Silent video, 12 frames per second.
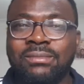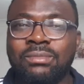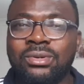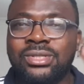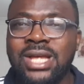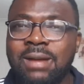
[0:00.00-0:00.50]

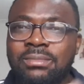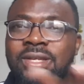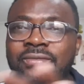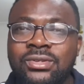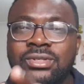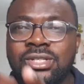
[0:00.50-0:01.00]
but I'm
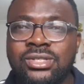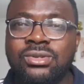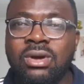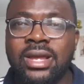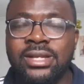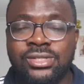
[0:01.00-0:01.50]
giving you these
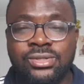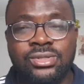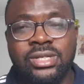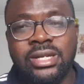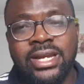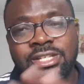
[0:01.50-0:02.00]
nuggets so
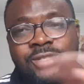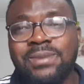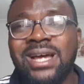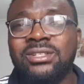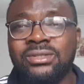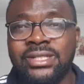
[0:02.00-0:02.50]
you can
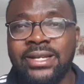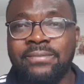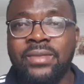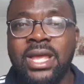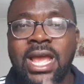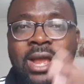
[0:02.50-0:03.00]
expand on
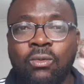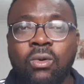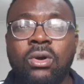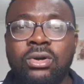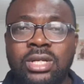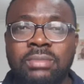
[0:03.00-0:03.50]
them and
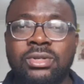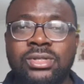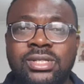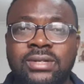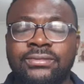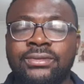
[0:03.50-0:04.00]
work on them
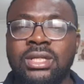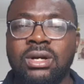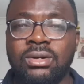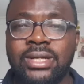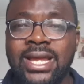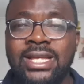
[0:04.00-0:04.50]
yourself.
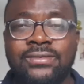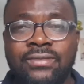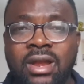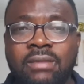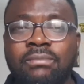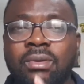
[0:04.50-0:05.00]
Okay, it's
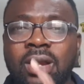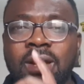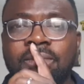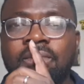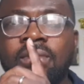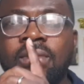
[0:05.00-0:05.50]
very important.